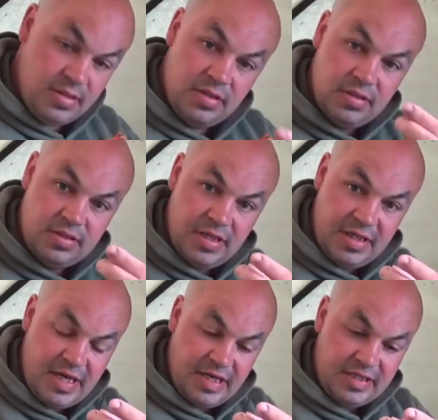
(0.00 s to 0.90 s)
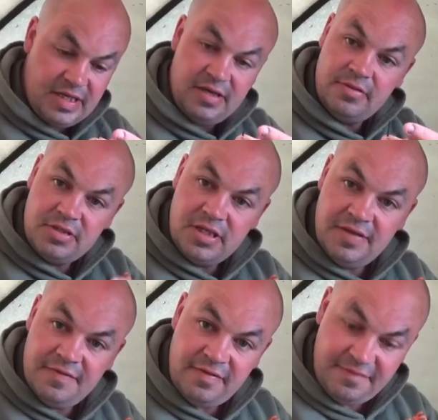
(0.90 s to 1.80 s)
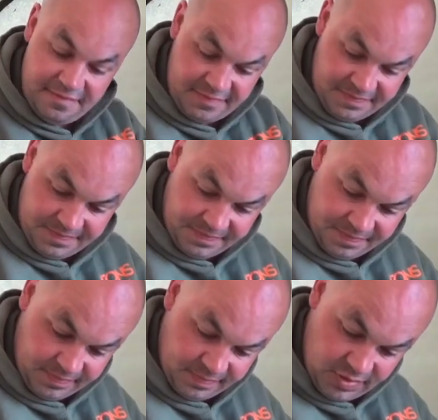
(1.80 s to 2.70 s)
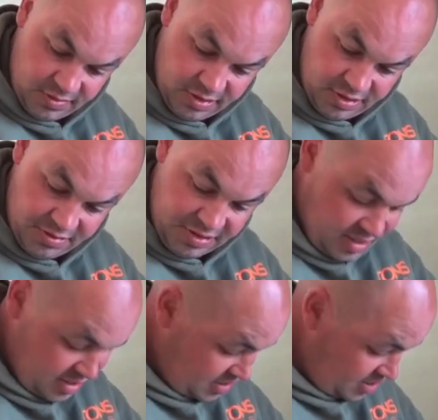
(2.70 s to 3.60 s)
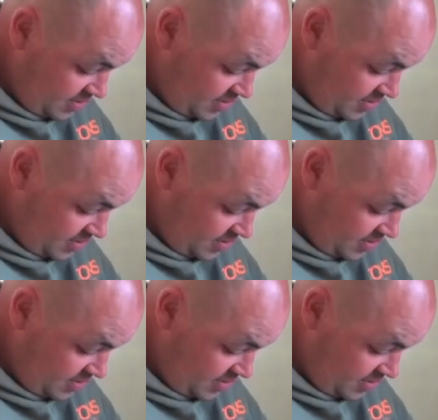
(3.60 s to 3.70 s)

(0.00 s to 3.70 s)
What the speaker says: Take the anti-tangle sleeve off. We don't want to lose that either.